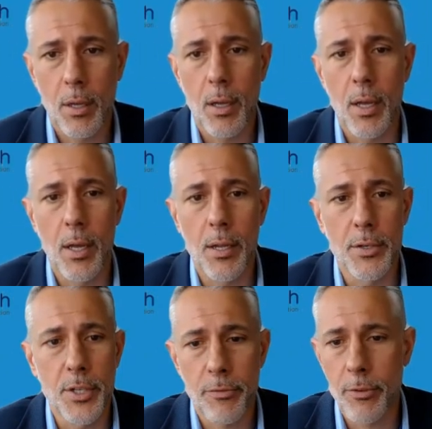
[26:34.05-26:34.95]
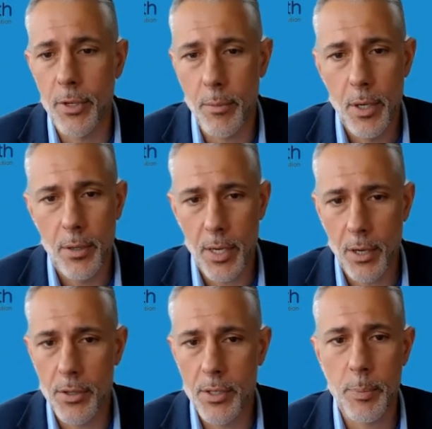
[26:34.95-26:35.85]
And they
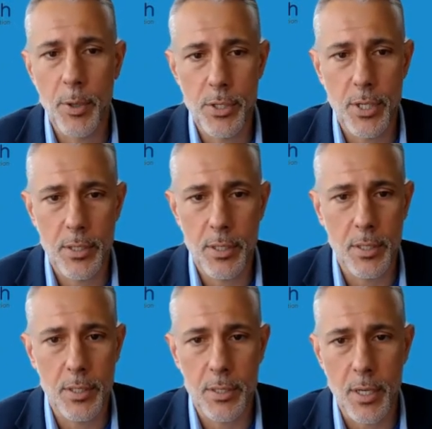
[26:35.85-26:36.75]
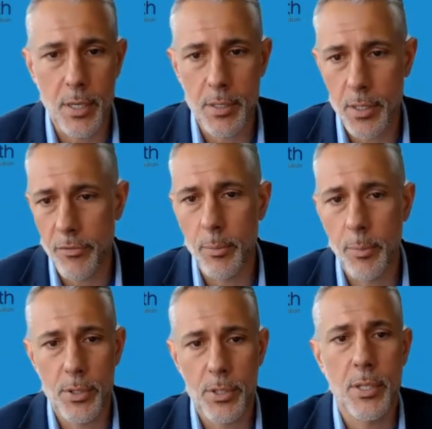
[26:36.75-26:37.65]
call these persistent studies, and different
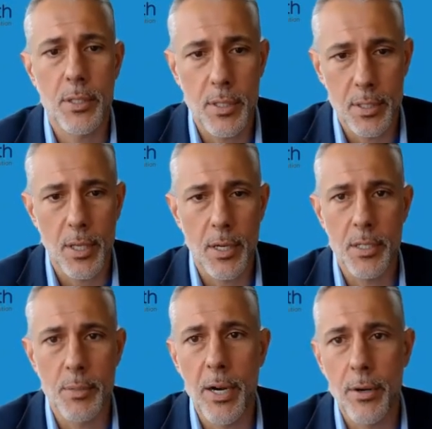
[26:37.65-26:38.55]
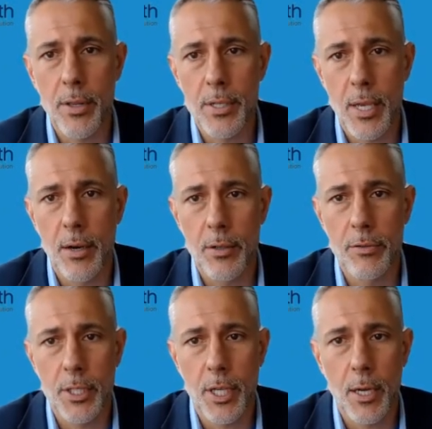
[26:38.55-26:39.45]
persistent studies bear this out over
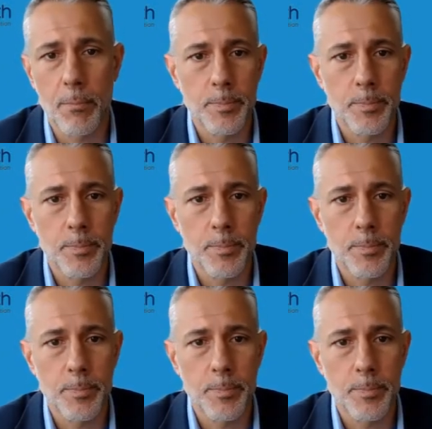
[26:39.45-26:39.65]
time.